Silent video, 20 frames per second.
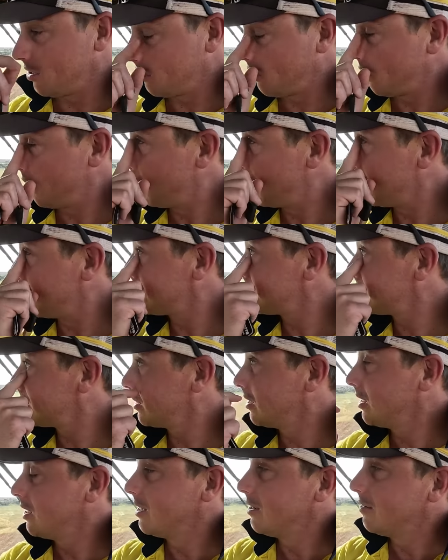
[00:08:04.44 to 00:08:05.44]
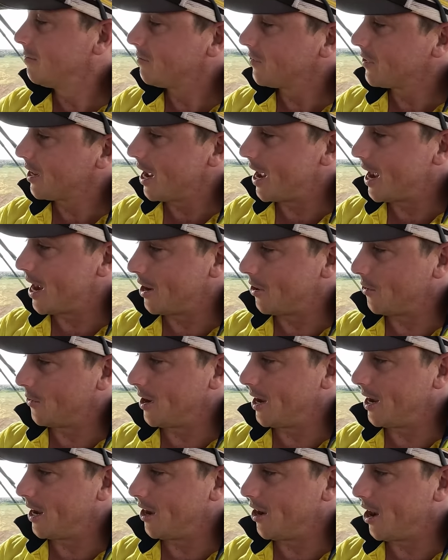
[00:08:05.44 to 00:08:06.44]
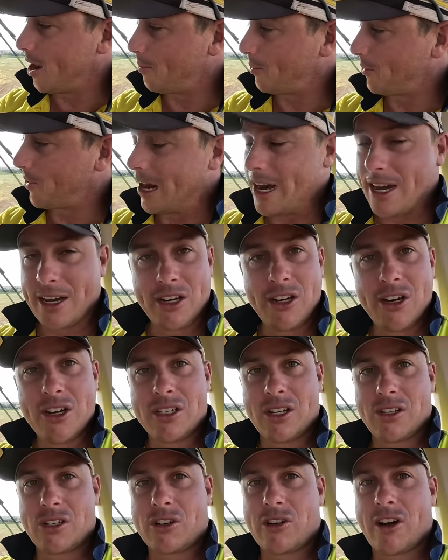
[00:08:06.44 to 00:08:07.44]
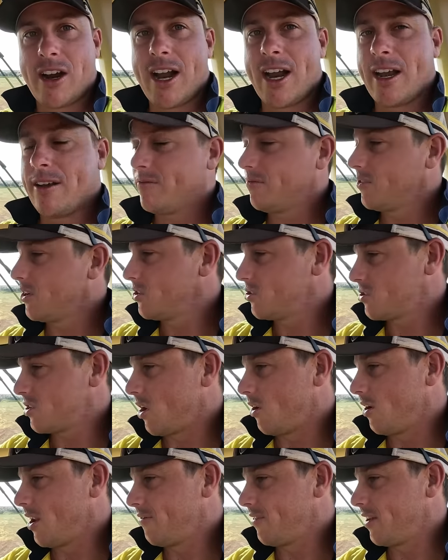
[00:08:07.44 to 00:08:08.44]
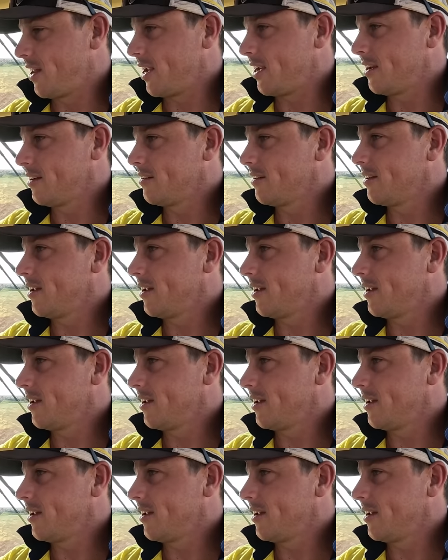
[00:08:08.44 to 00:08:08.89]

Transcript: through with us how to uh, operate and use the screen, control everything.